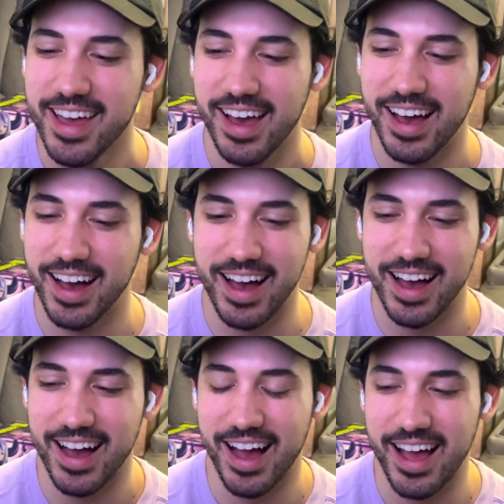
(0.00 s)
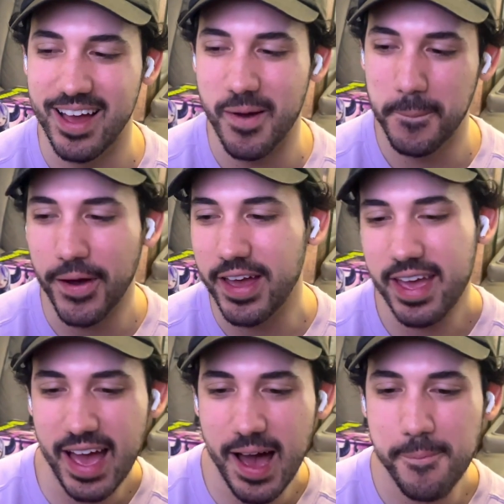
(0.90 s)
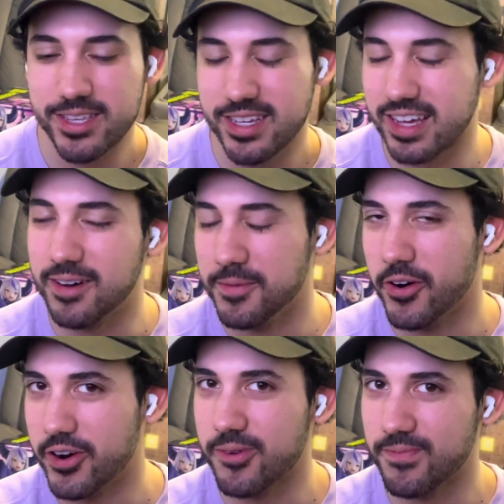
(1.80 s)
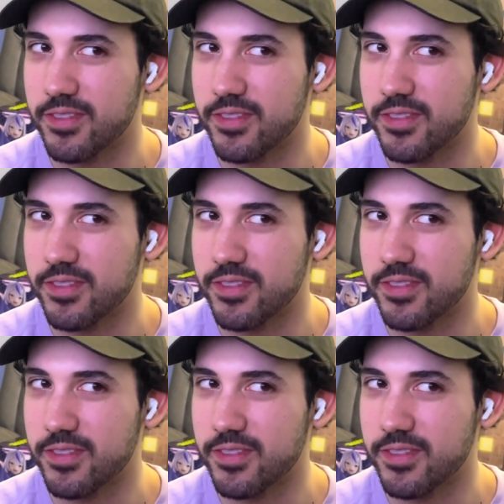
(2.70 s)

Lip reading: But it happens on like a more,